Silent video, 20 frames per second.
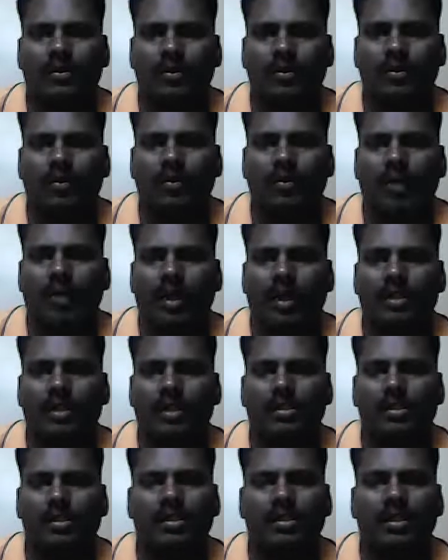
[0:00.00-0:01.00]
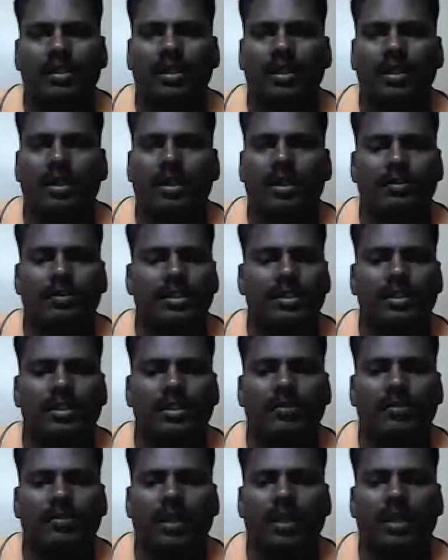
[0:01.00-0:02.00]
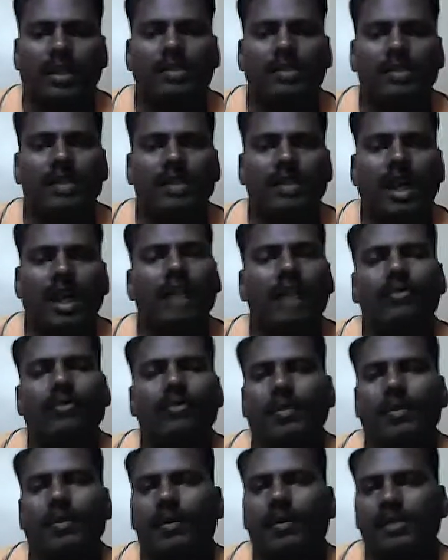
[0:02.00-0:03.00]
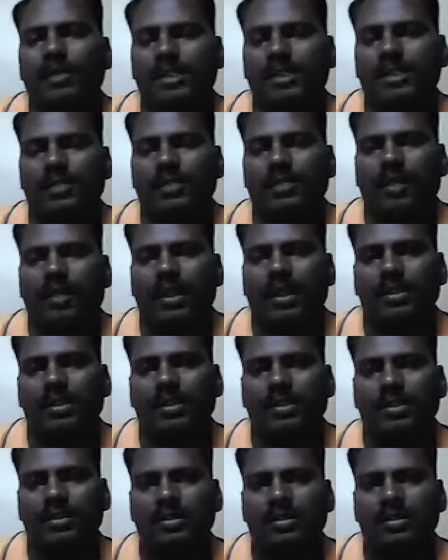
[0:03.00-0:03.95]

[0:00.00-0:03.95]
two models, deterministic models and probabilistic models.